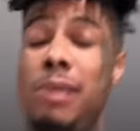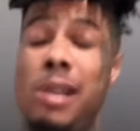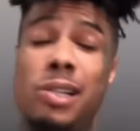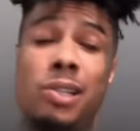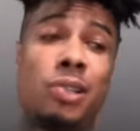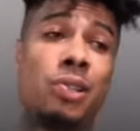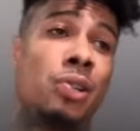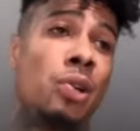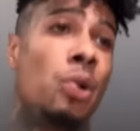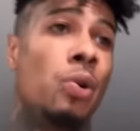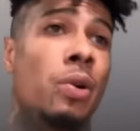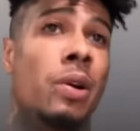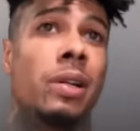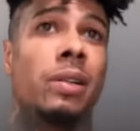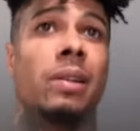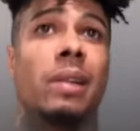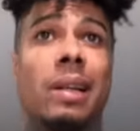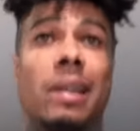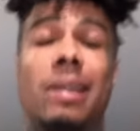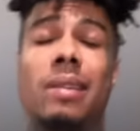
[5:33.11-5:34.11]
Let's do
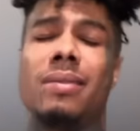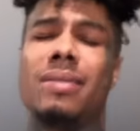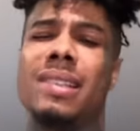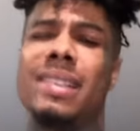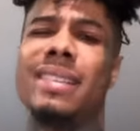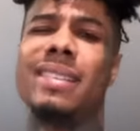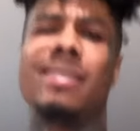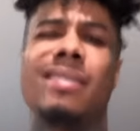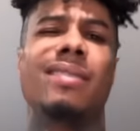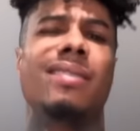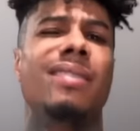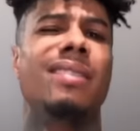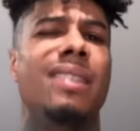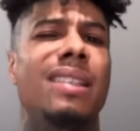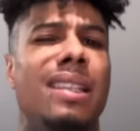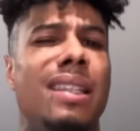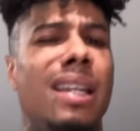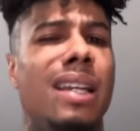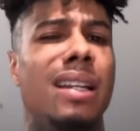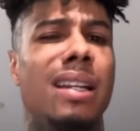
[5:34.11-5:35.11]
it.
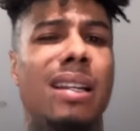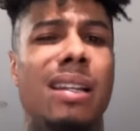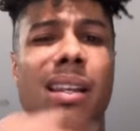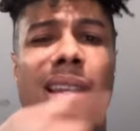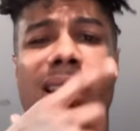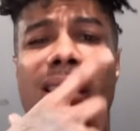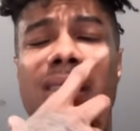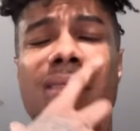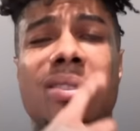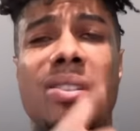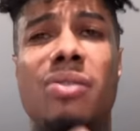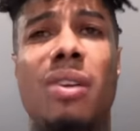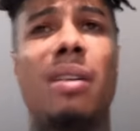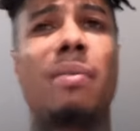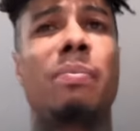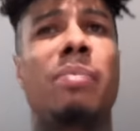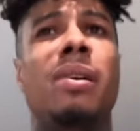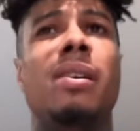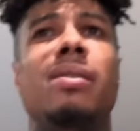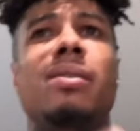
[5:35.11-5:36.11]
Then the nigga
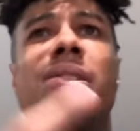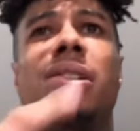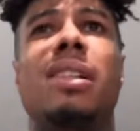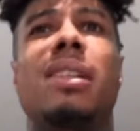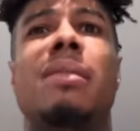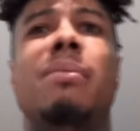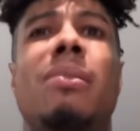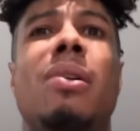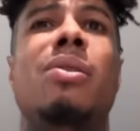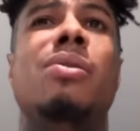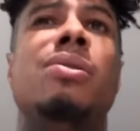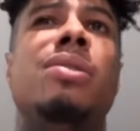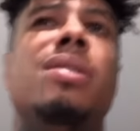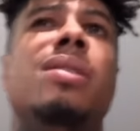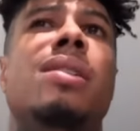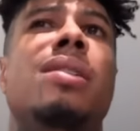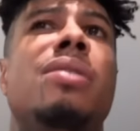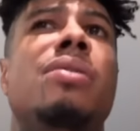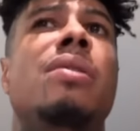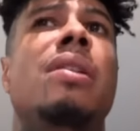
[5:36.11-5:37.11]
start putting shit in
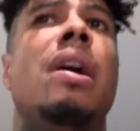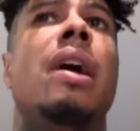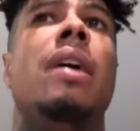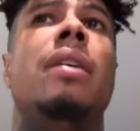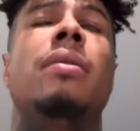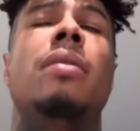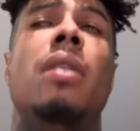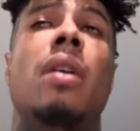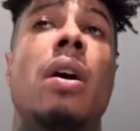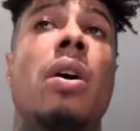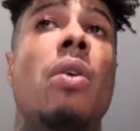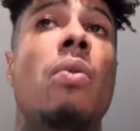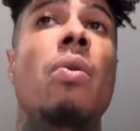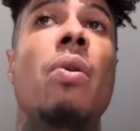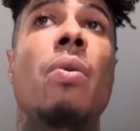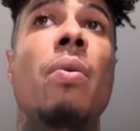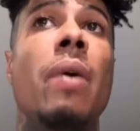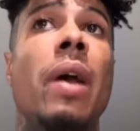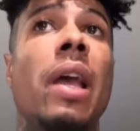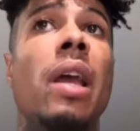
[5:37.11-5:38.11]
motion, and you like,
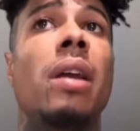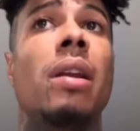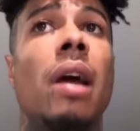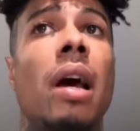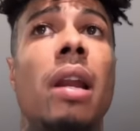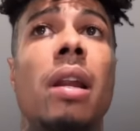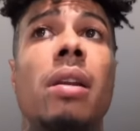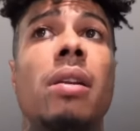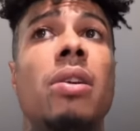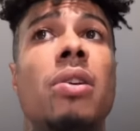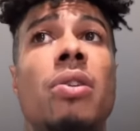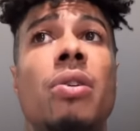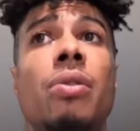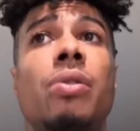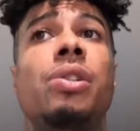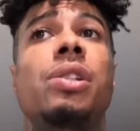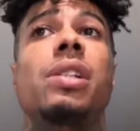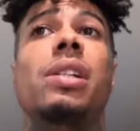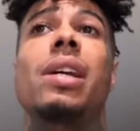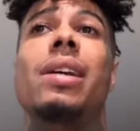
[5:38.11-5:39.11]
well, wait, I didn't
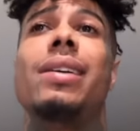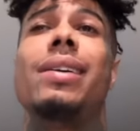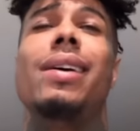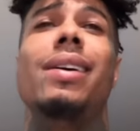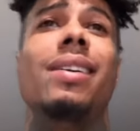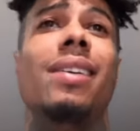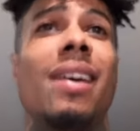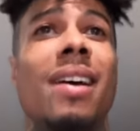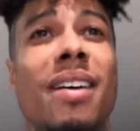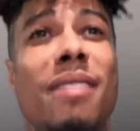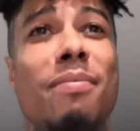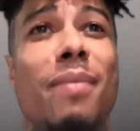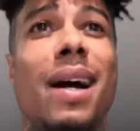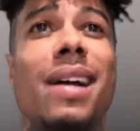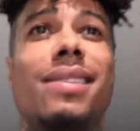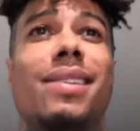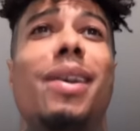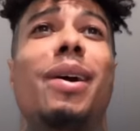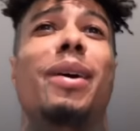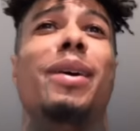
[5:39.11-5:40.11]
negotiate
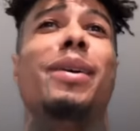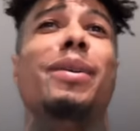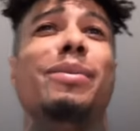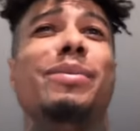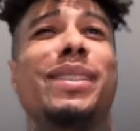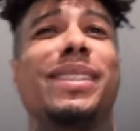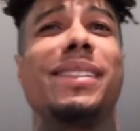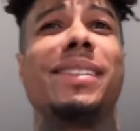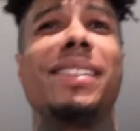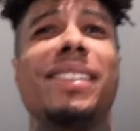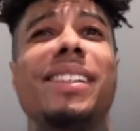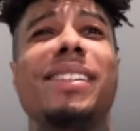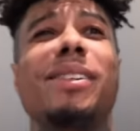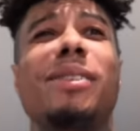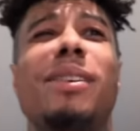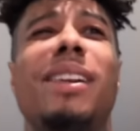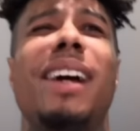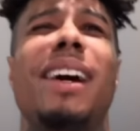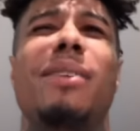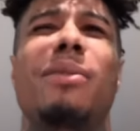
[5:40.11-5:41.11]
my terms of the
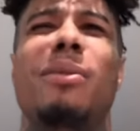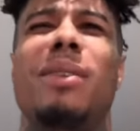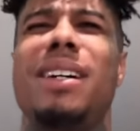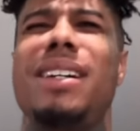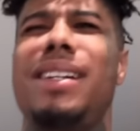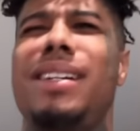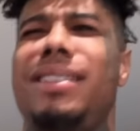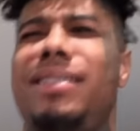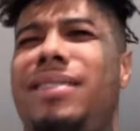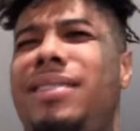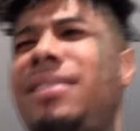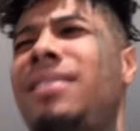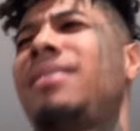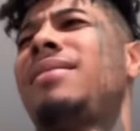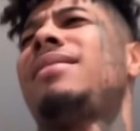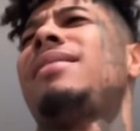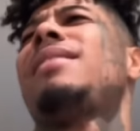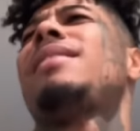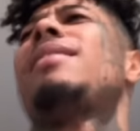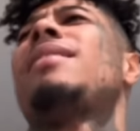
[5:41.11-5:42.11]
deal. Like, what?
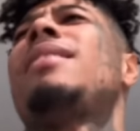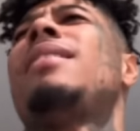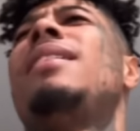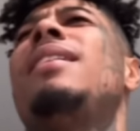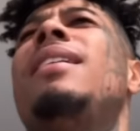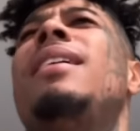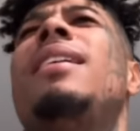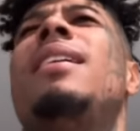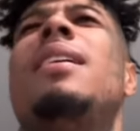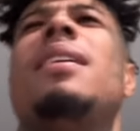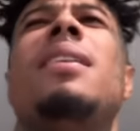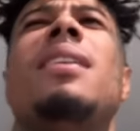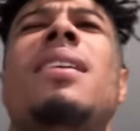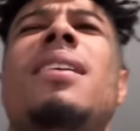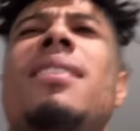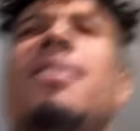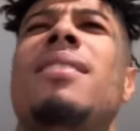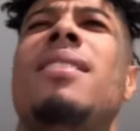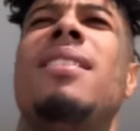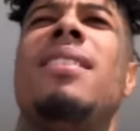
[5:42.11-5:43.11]

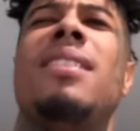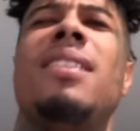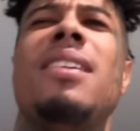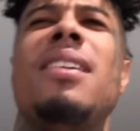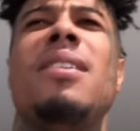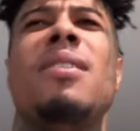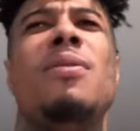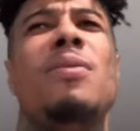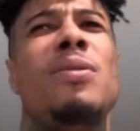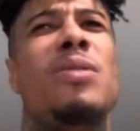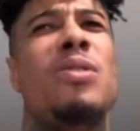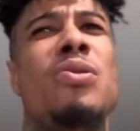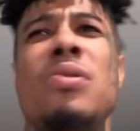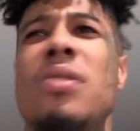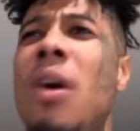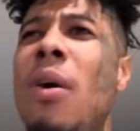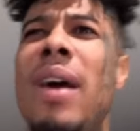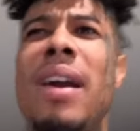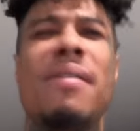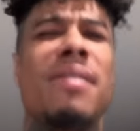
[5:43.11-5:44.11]
Cuz, you
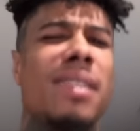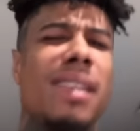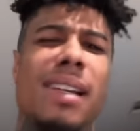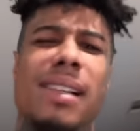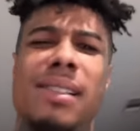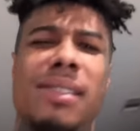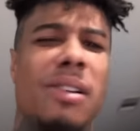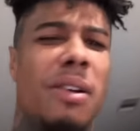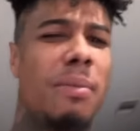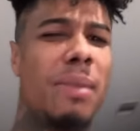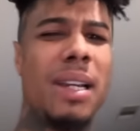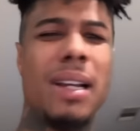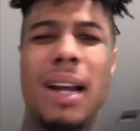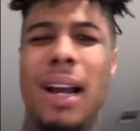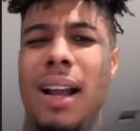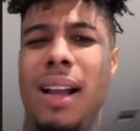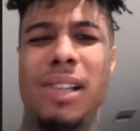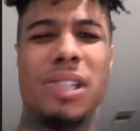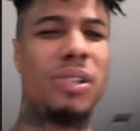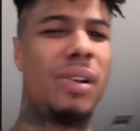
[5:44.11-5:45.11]
know everything is going to be
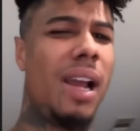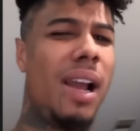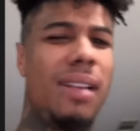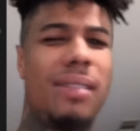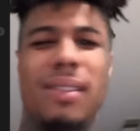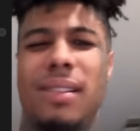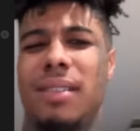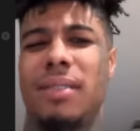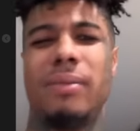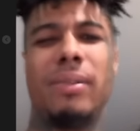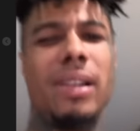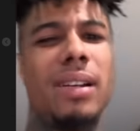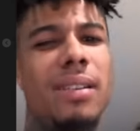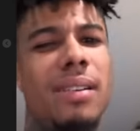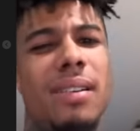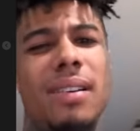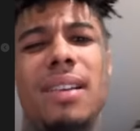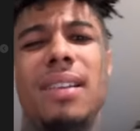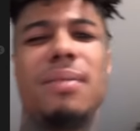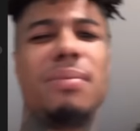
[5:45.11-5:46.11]
contracted and
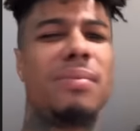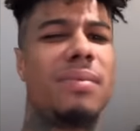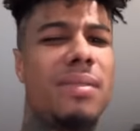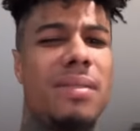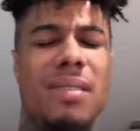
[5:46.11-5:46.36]
written up.